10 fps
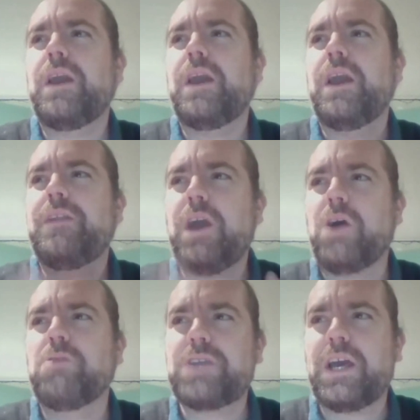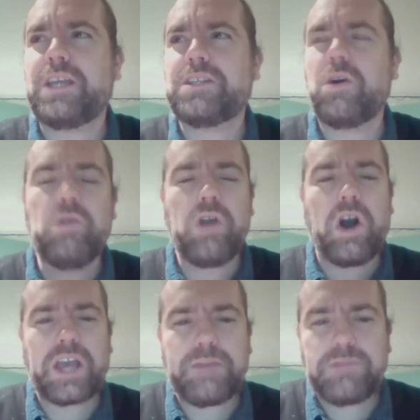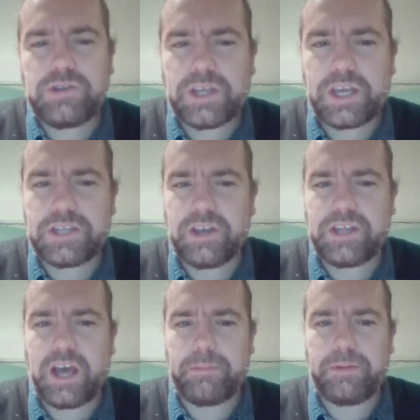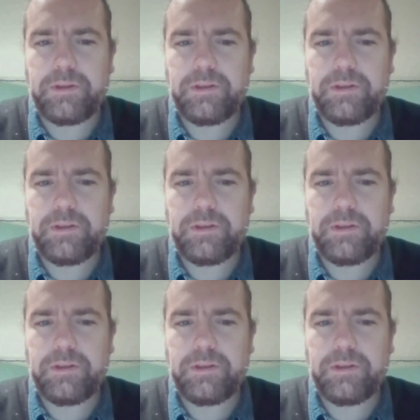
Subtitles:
in the old days all our games used to get signed up.